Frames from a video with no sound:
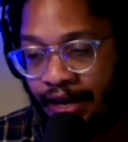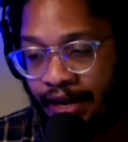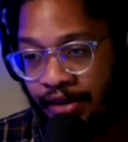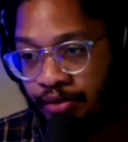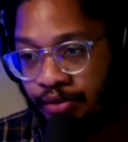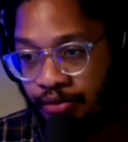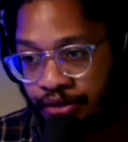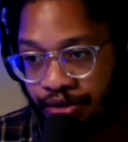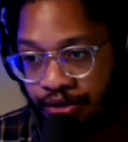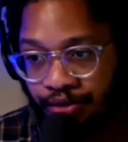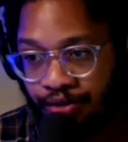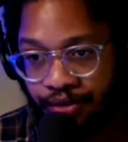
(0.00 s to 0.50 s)

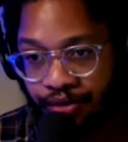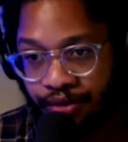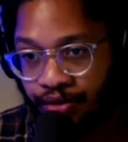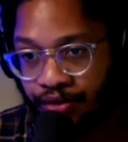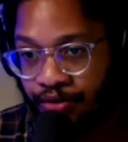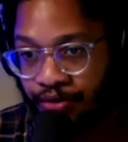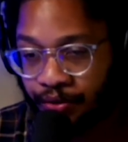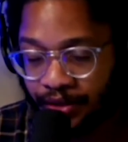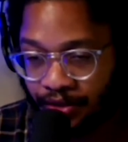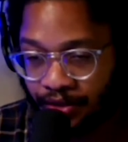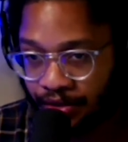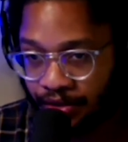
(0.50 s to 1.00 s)

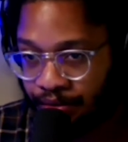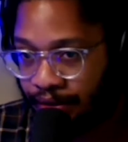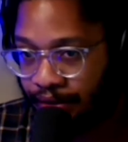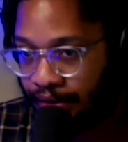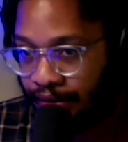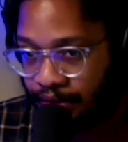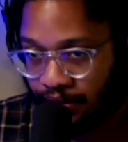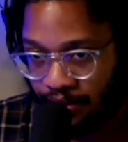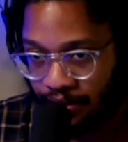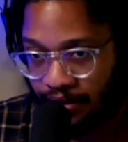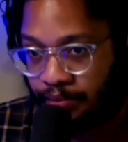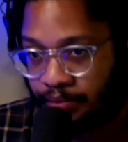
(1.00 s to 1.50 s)
tweets do get
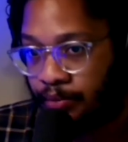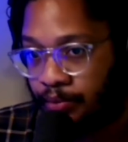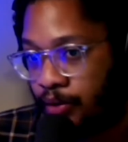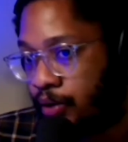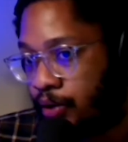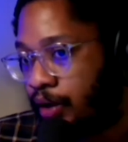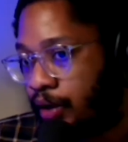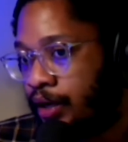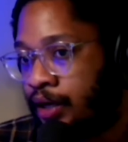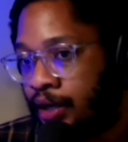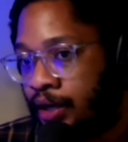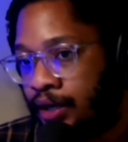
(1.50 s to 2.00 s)
seen
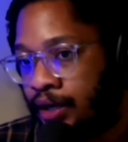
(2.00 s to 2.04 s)
more.